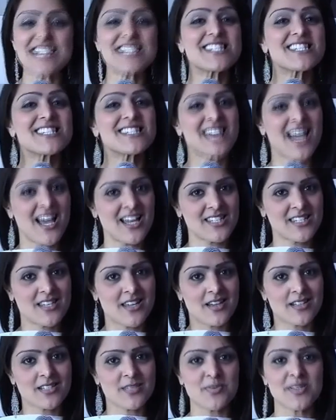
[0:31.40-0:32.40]

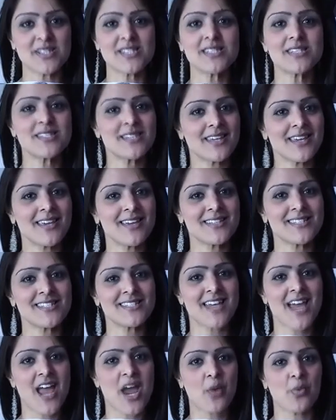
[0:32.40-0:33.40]
ecstatic to be sitting here
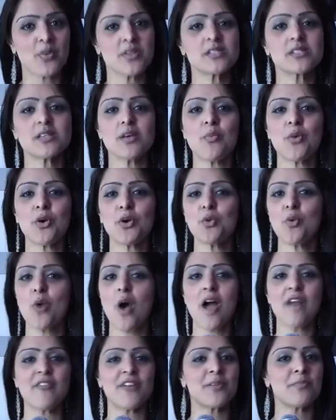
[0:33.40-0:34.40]
today with someone who
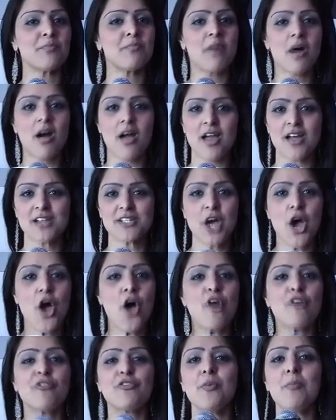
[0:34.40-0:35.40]
I've admired
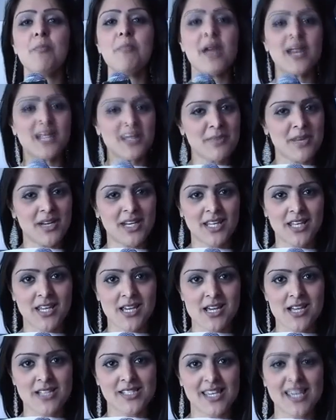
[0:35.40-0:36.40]
for many, many
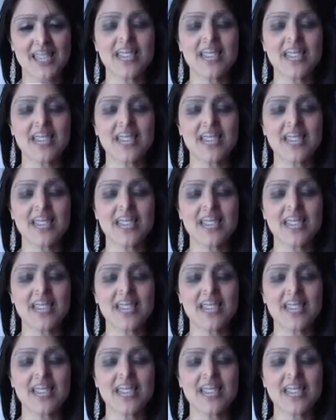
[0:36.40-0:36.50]
years.